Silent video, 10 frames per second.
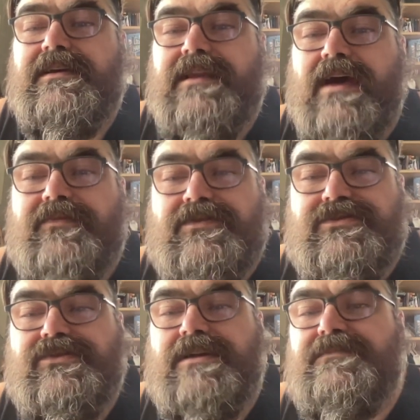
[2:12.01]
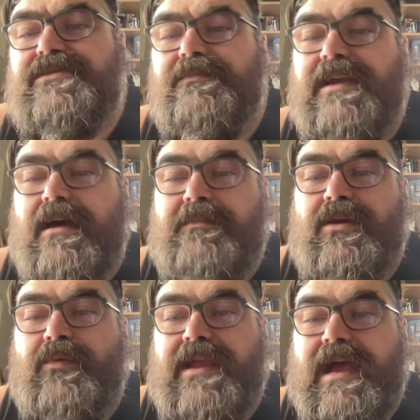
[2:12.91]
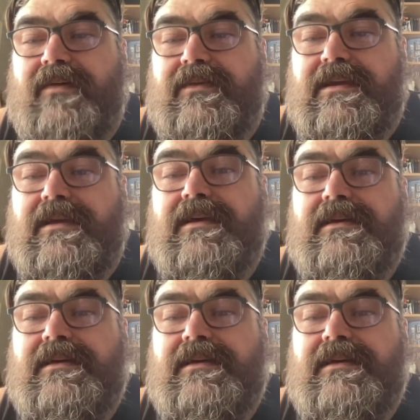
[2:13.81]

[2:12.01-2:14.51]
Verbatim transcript: Now those dreams are becoming a reality.